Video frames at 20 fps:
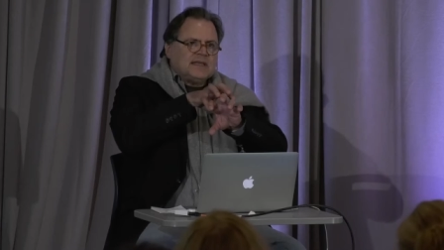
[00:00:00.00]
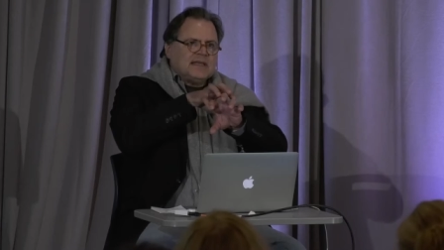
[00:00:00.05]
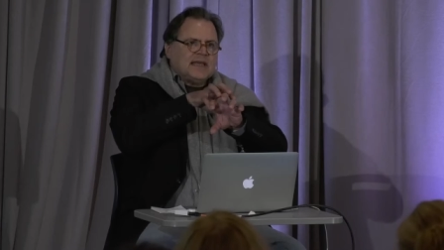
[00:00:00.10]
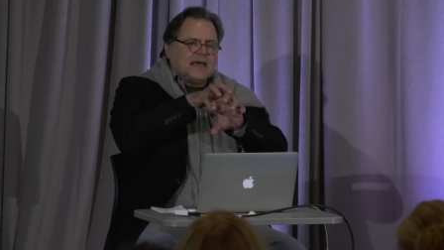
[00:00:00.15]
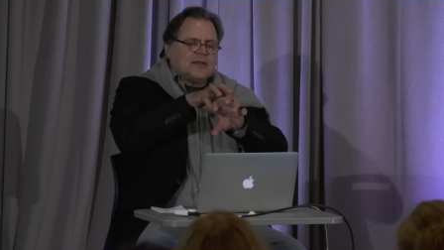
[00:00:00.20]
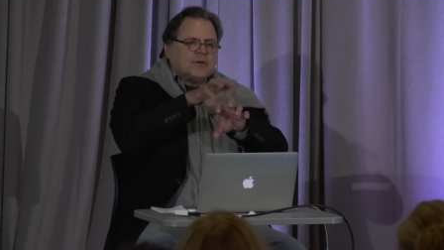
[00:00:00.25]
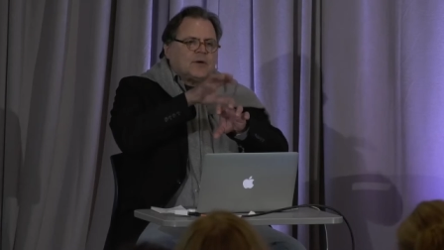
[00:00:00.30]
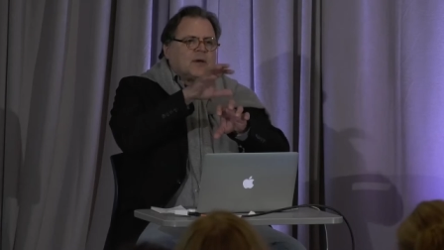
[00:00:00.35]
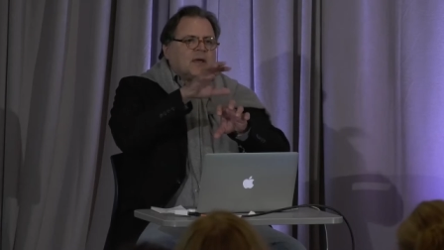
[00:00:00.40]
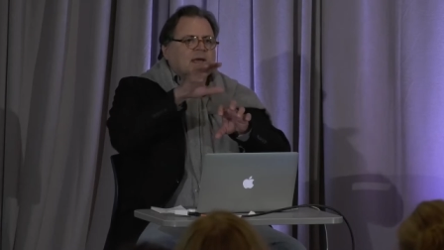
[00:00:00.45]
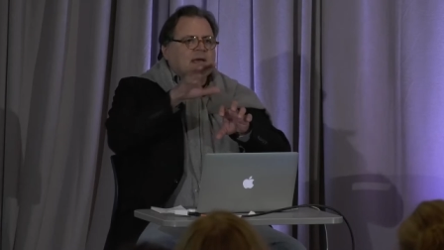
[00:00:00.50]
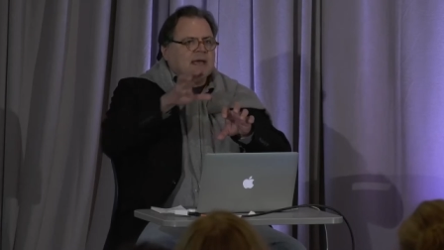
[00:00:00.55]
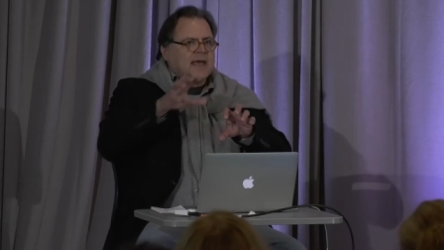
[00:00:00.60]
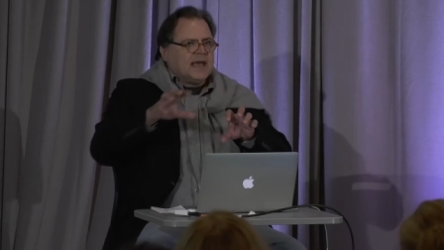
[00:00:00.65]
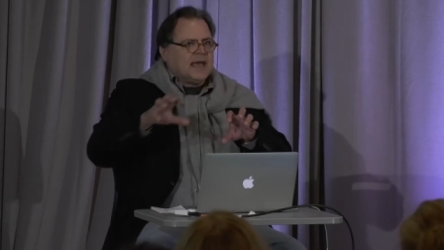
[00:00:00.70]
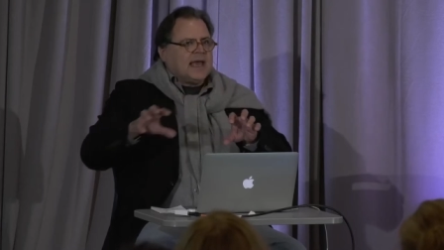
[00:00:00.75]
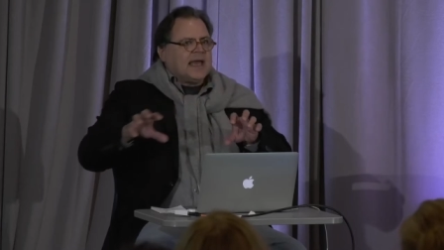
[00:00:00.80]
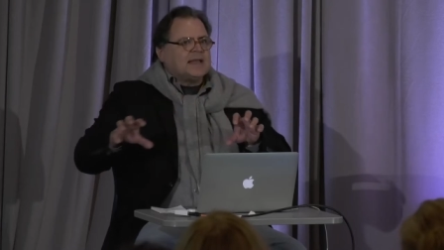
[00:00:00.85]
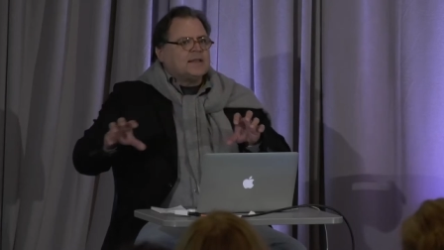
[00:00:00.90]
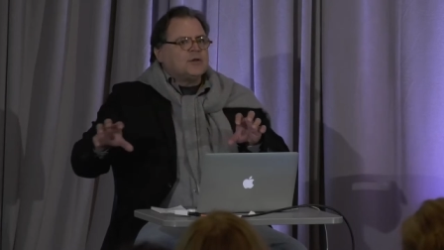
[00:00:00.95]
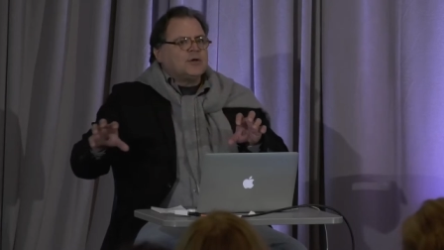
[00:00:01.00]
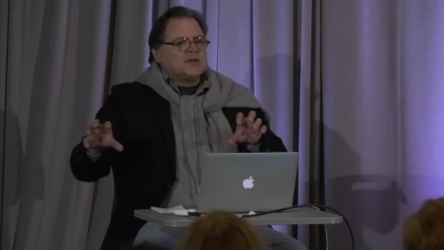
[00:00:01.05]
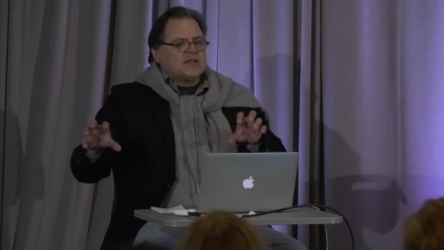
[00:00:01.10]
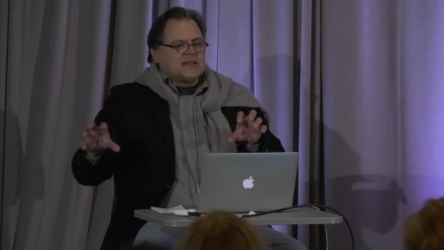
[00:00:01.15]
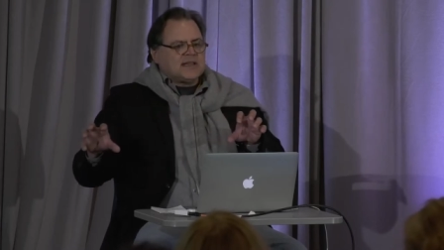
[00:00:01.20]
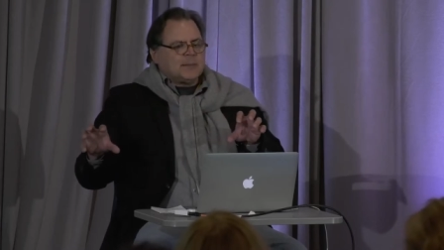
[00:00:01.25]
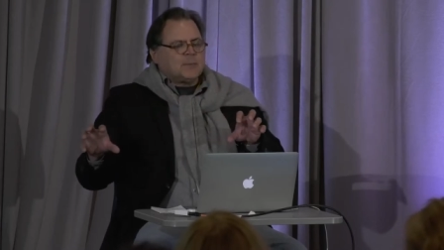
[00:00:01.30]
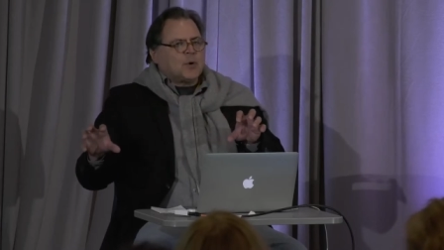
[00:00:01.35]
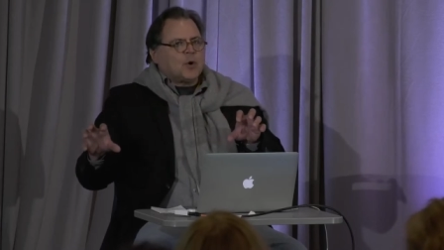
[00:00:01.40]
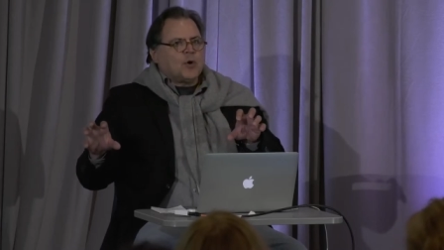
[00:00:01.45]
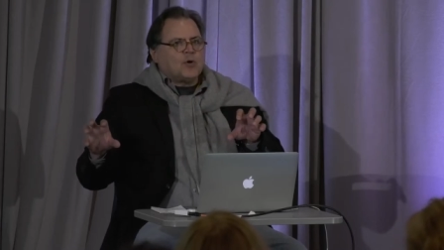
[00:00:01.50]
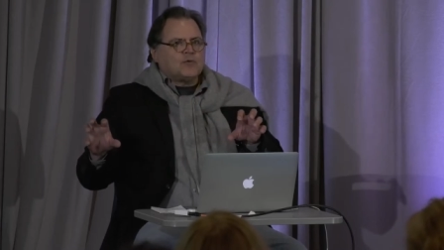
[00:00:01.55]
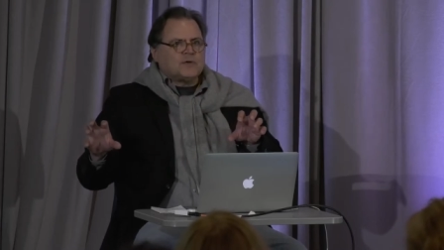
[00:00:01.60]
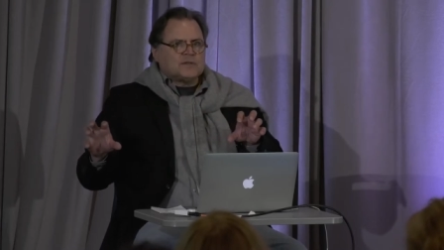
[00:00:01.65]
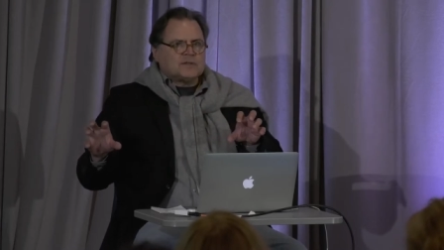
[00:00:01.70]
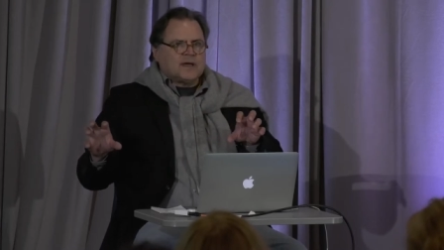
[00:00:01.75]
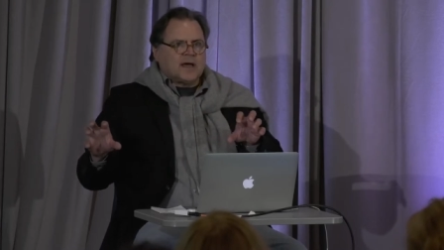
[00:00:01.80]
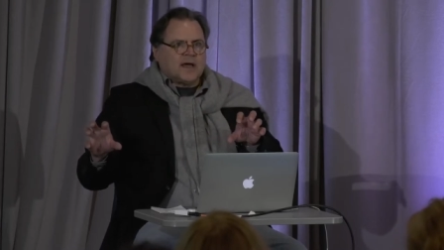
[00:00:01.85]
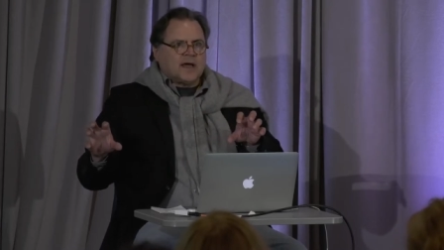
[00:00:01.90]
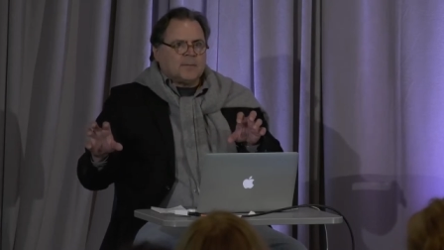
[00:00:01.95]
together and look at them over
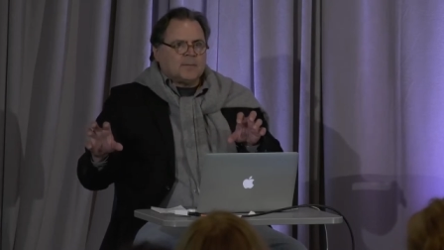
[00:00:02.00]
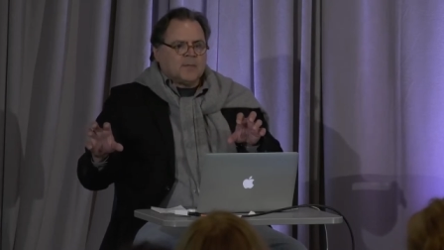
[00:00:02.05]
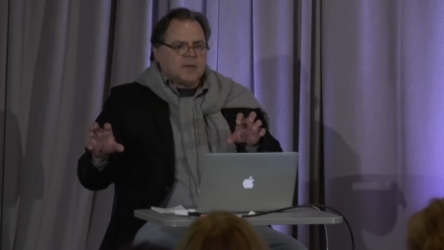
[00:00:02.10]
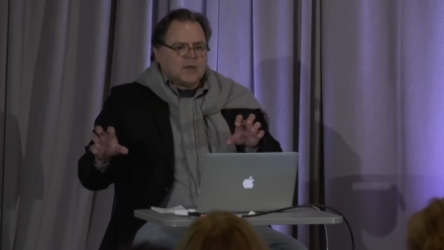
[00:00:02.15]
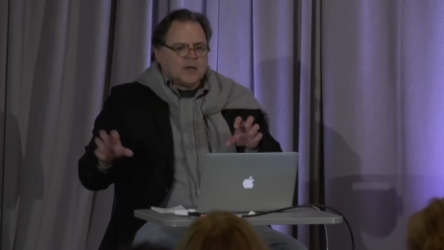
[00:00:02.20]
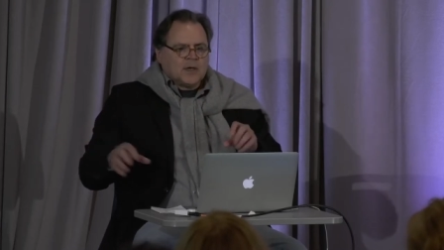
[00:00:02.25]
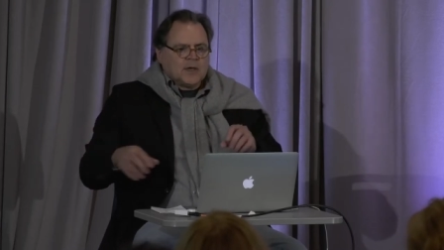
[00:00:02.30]
time.